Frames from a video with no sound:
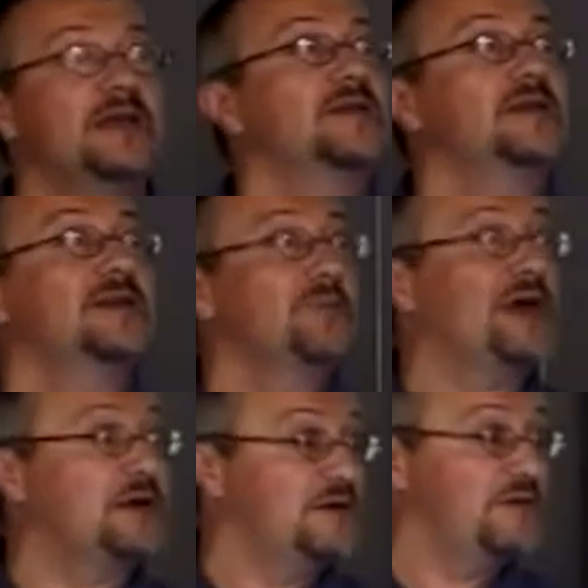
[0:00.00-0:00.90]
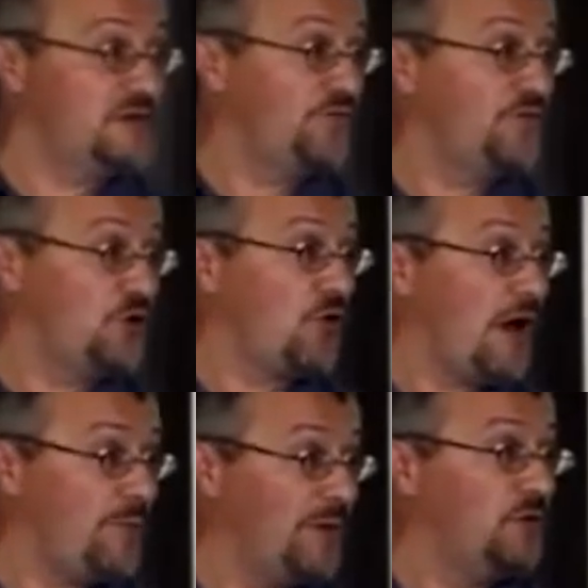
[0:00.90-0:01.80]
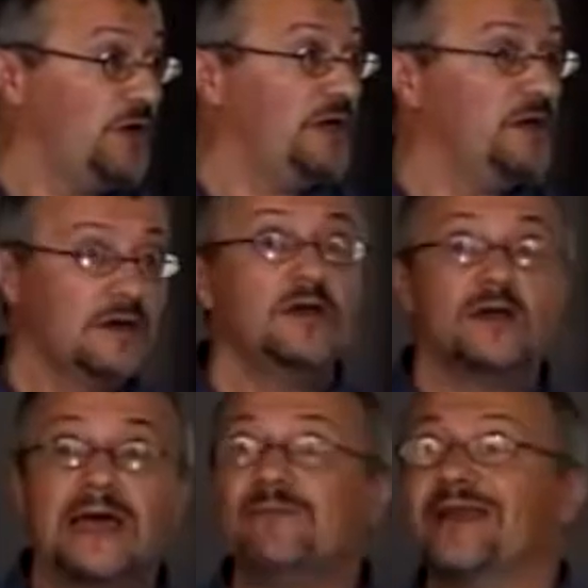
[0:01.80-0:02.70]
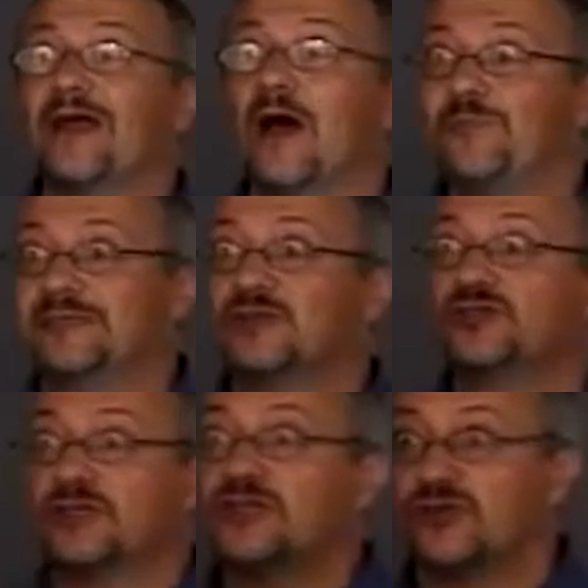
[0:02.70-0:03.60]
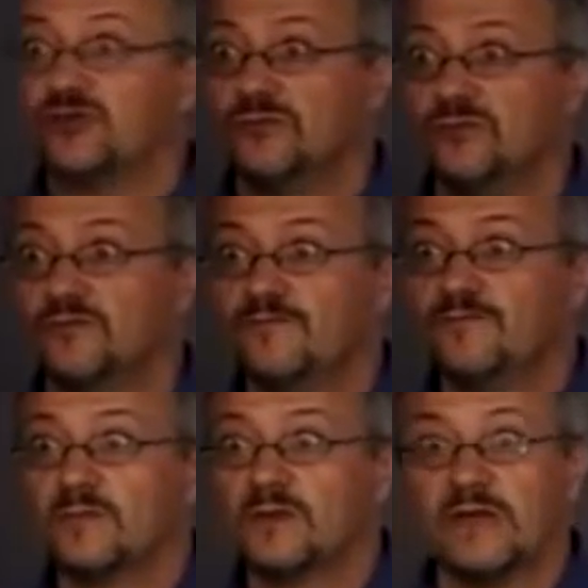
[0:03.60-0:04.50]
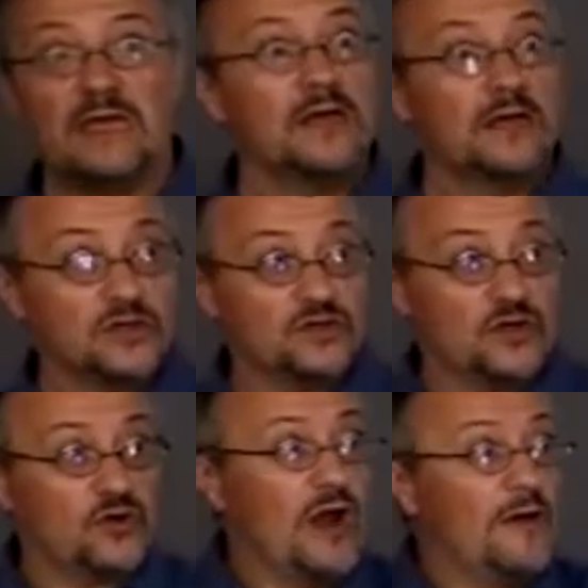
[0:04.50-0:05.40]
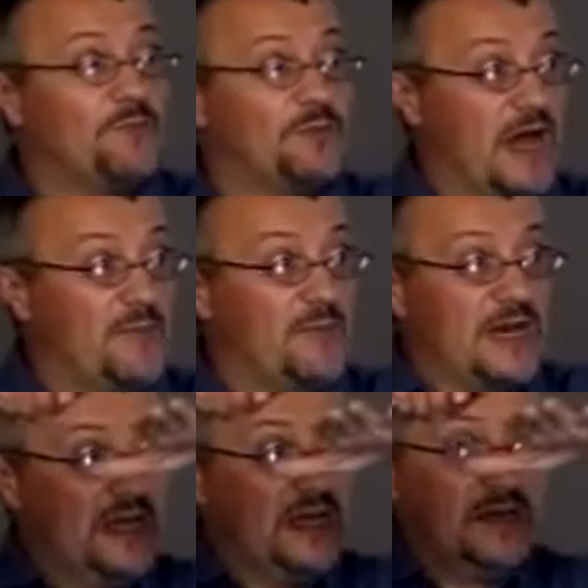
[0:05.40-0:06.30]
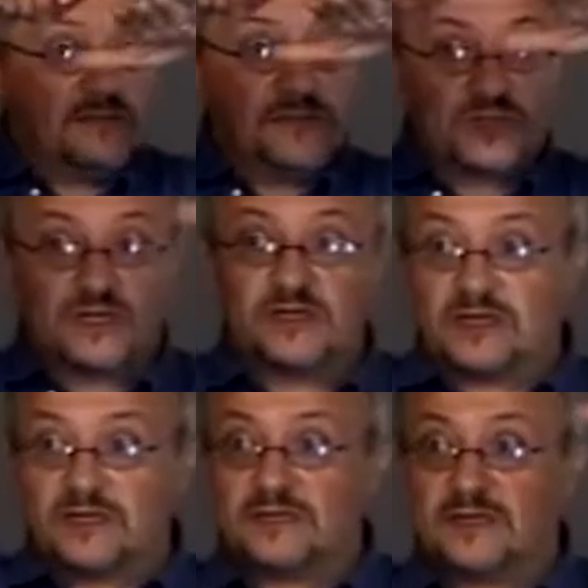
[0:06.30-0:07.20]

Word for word: the competitiveness of your crop and the weed, it may not be such an issue. Okay? Because the crop is dominating, it's going to cover